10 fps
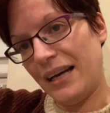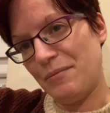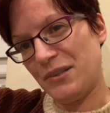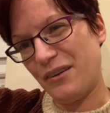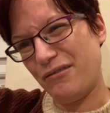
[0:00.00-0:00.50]

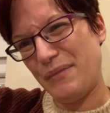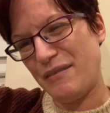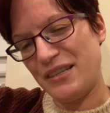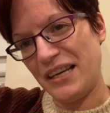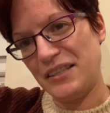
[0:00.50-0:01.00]
So from
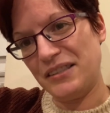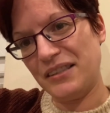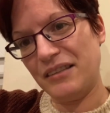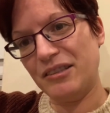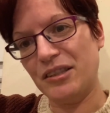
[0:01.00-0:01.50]
an
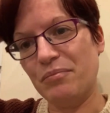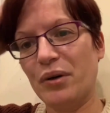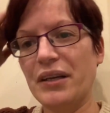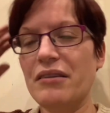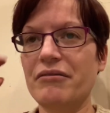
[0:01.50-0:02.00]
irritant
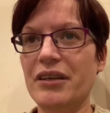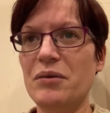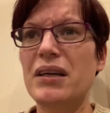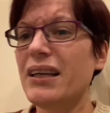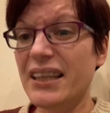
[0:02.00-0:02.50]
point of
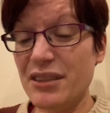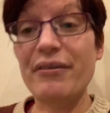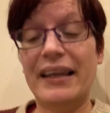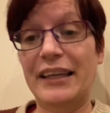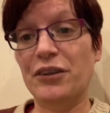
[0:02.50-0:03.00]
view, it's
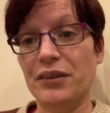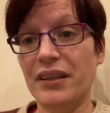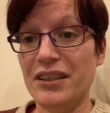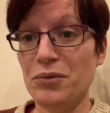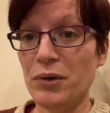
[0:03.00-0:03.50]
fairly good,
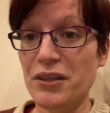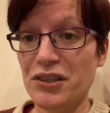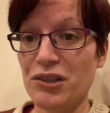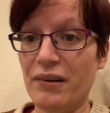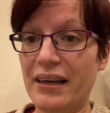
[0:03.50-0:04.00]
and it's worth a
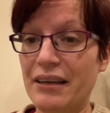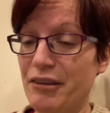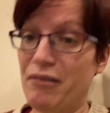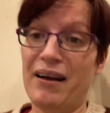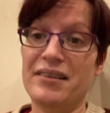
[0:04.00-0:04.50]
try
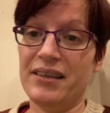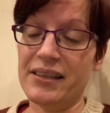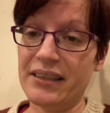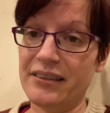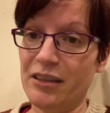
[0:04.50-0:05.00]
if your rats
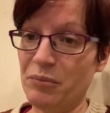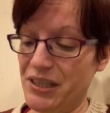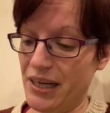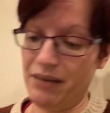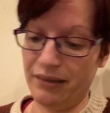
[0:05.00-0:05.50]
aren't getting on with
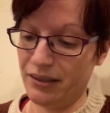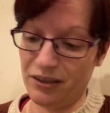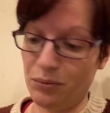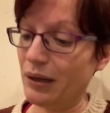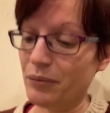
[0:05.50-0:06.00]
shavings.
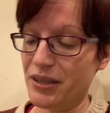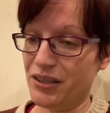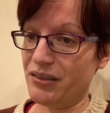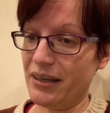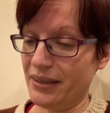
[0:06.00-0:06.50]
It's well worth a
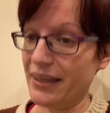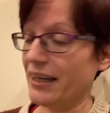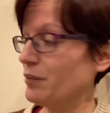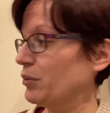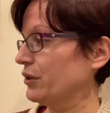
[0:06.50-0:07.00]
try on the
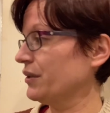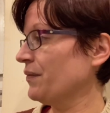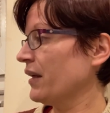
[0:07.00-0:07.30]
cardboard.